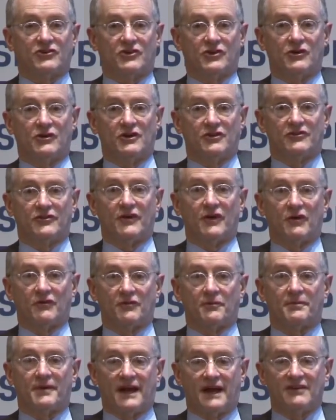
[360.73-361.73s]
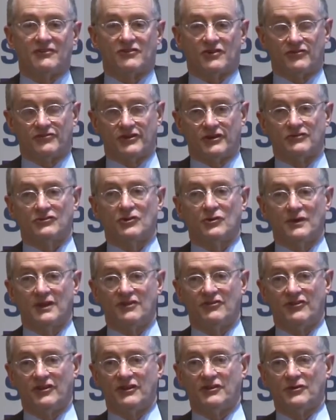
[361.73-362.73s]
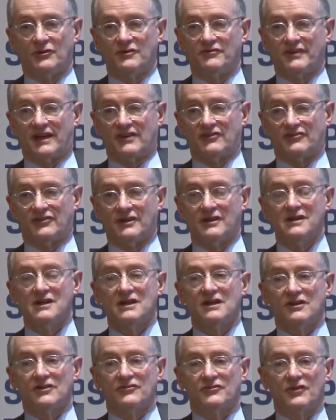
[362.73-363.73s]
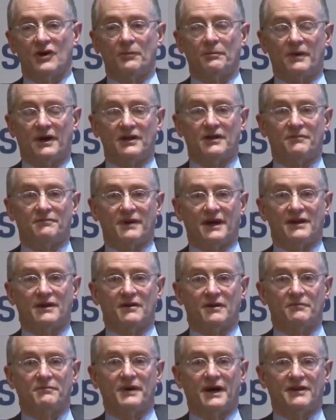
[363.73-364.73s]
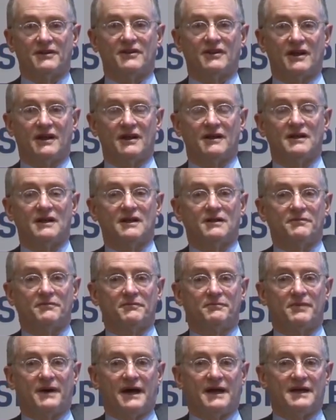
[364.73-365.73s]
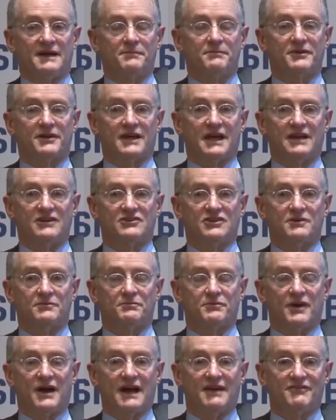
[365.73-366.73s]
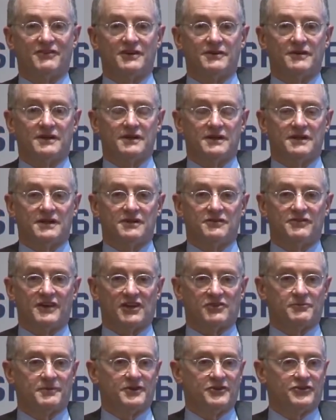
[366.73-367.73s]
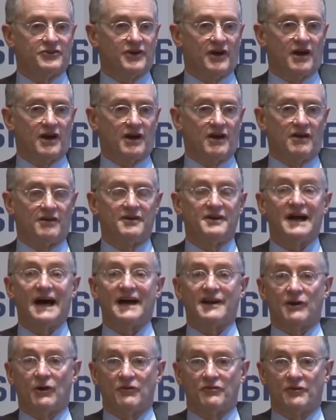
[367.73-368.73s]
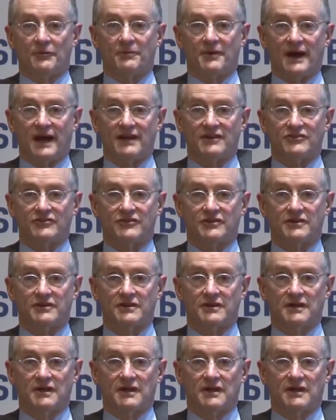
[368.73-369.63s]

securities are overpriced because they're too easy to invest in. So, but by implication, private investments are not overpriced.